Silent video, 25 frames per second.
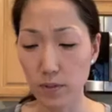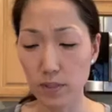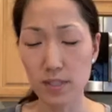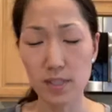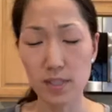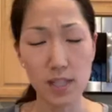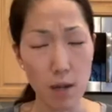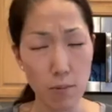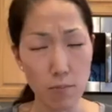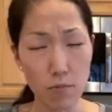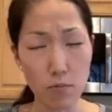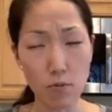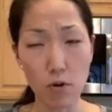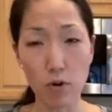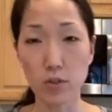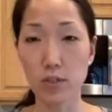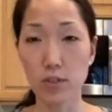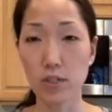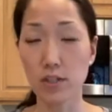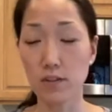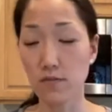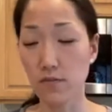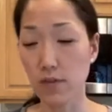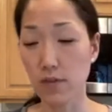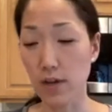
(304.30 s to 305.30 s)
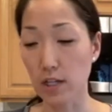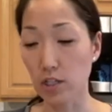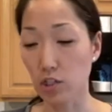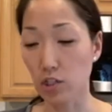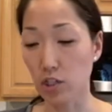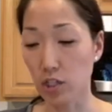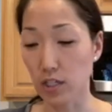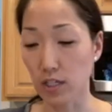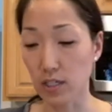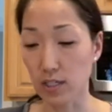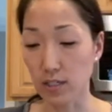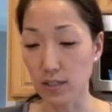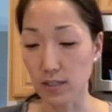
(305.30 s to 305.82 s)
some roasted
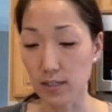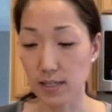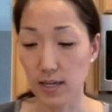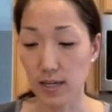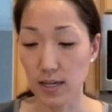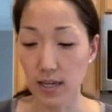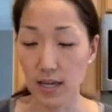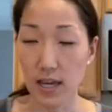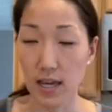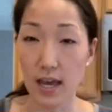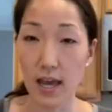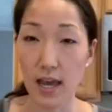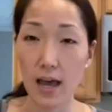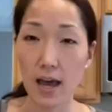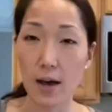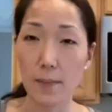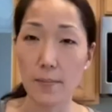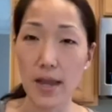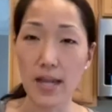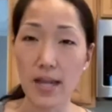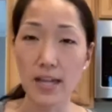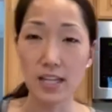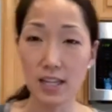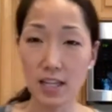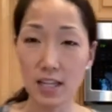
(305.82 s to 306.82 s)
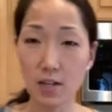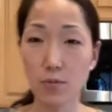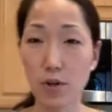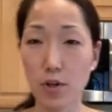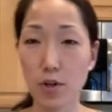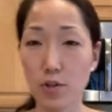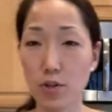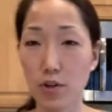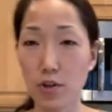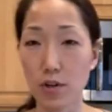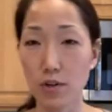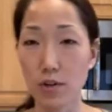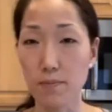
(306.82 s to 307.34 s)
veggies, anything where
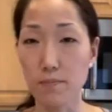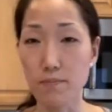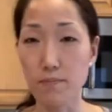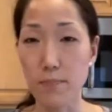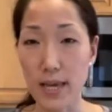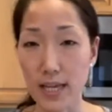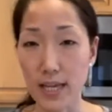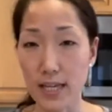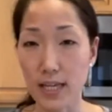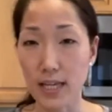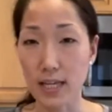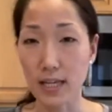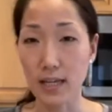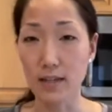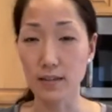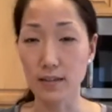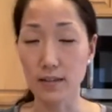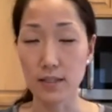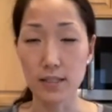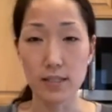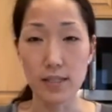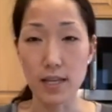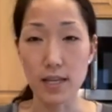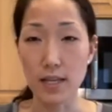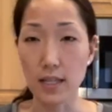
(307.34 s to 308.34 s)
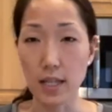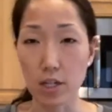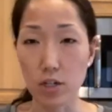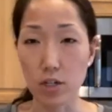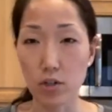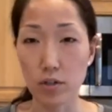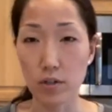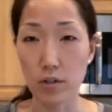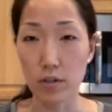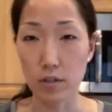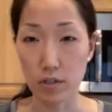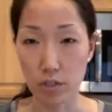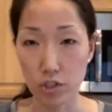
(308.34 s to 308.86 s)
you're baking, say like
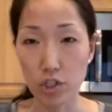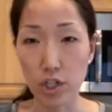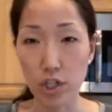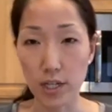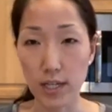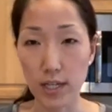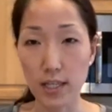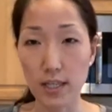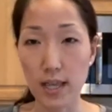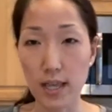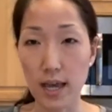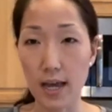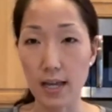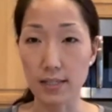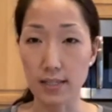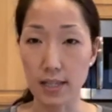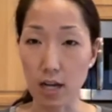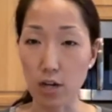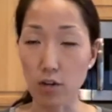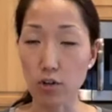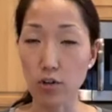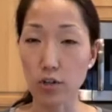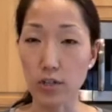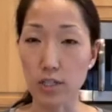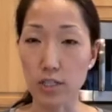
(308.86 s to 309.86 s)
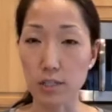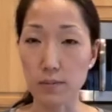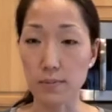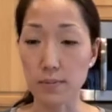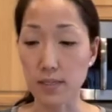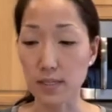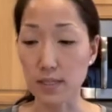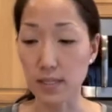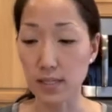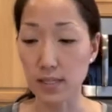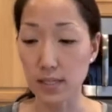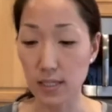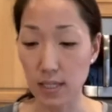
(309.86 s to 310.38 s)
a chicken that has that
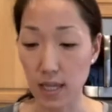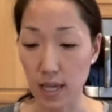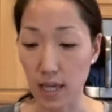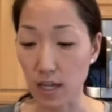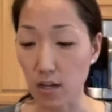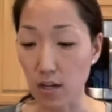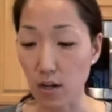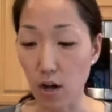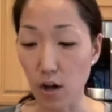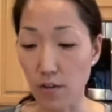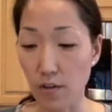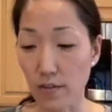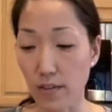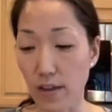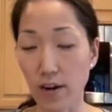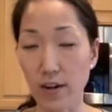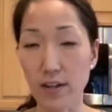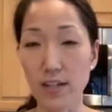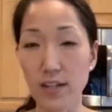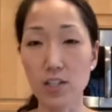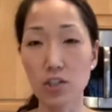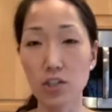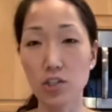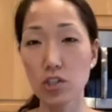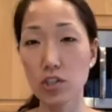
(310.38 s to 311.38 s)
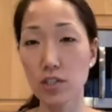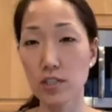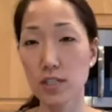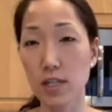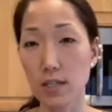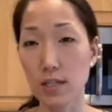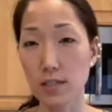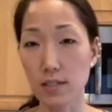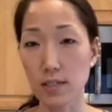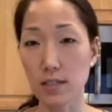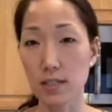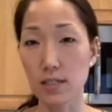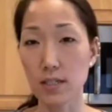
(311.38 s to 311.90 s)
crispy skin on there, it just
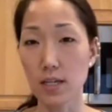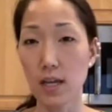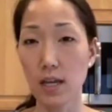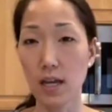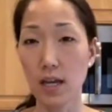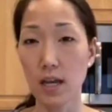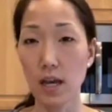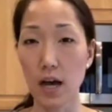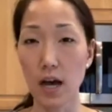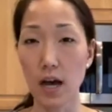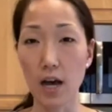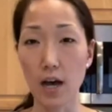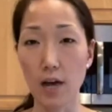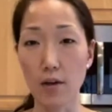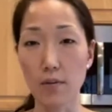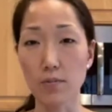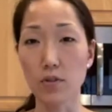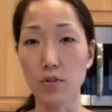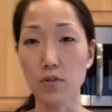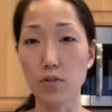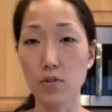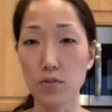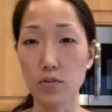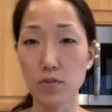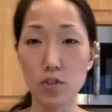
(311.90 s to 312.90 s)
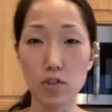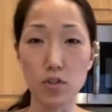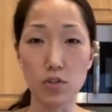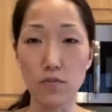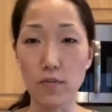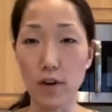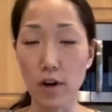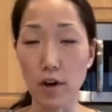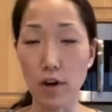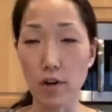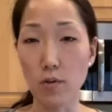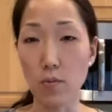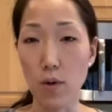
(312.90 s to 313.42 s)
doesn't do
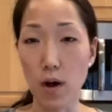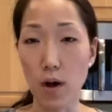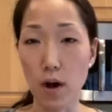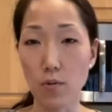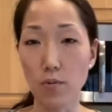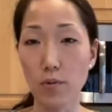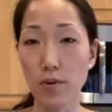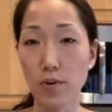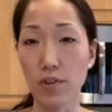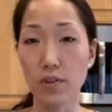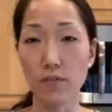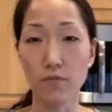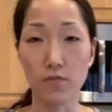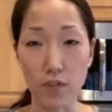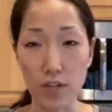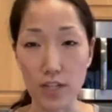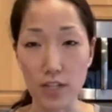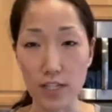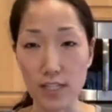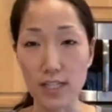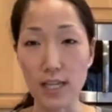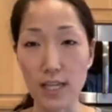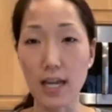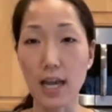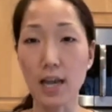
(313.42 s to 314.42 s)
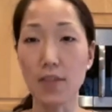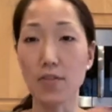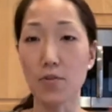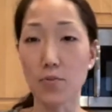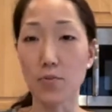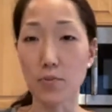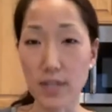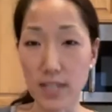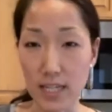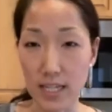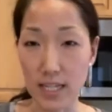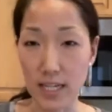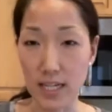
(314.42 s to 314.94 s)
very well with the freezing and the
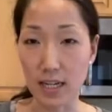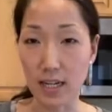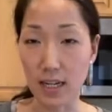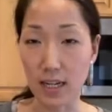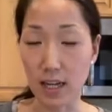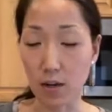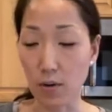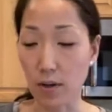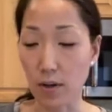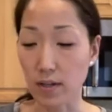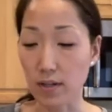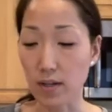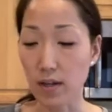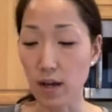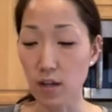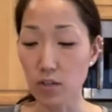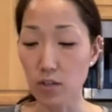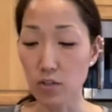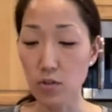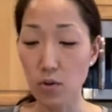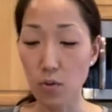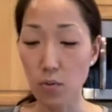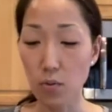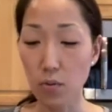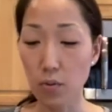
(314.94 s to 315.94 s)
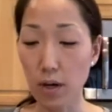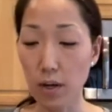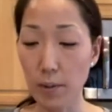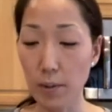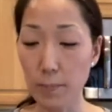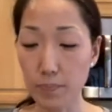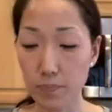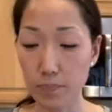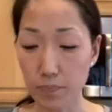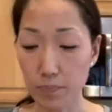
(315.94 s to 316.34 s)
reheating. And so